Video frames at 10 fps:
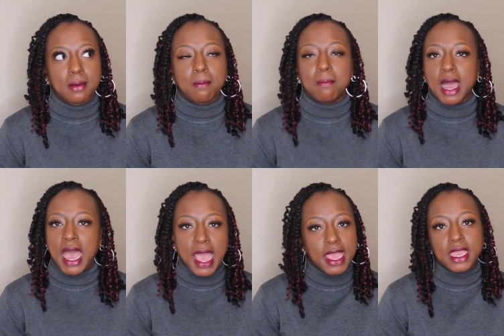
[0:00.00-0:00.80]

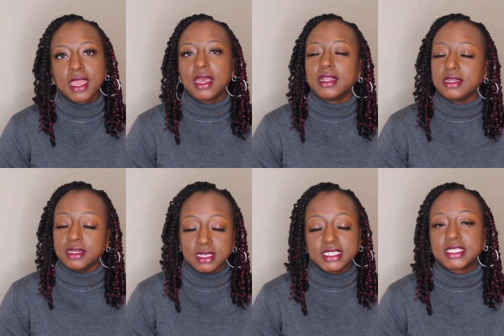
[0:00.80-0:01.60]
my
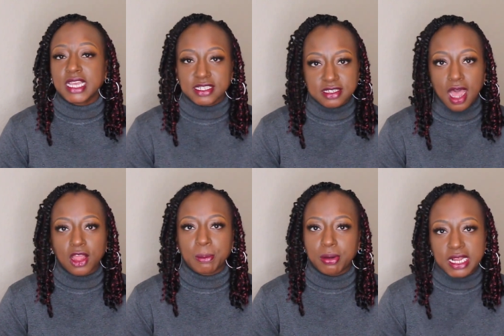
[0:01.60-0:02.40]

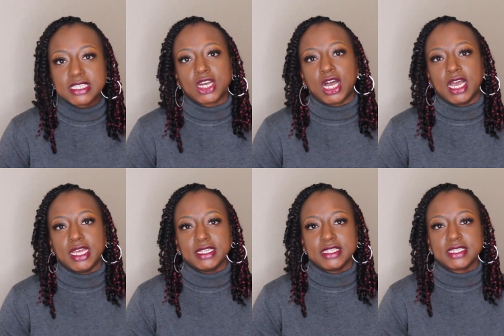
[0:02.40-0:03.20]
$6
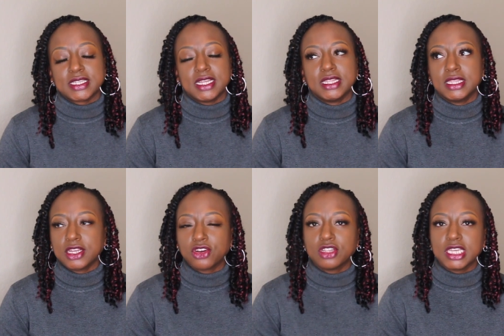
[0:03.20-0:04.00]
press-ons
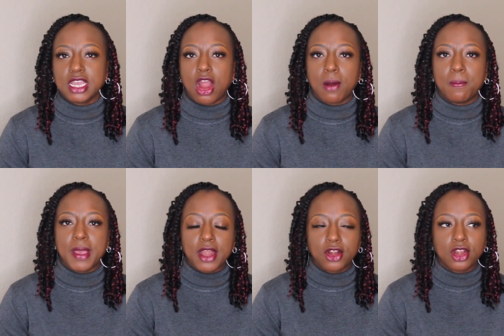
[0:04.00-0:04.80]
literally are
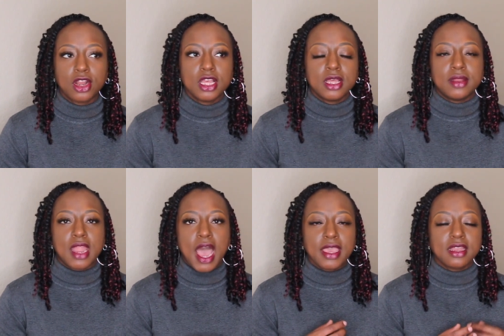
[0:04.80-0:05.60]
better,
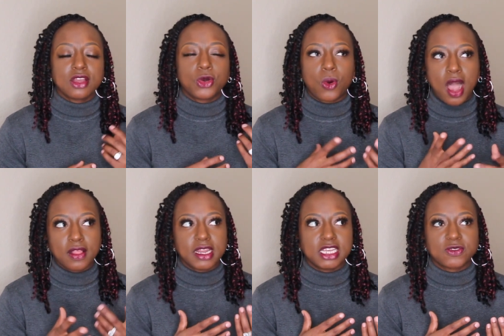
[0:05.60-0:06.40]
not in
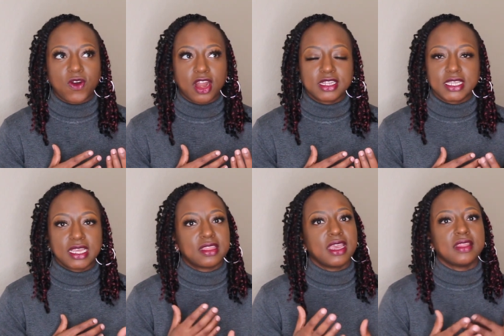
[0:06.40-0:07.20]
quality as far as
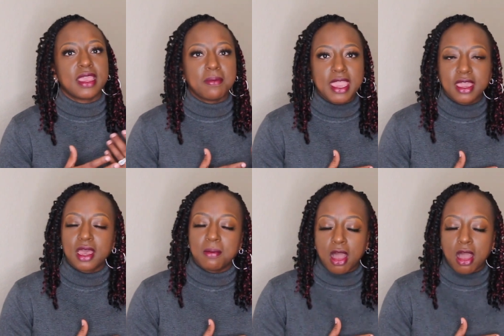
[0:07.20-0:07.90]
like they may come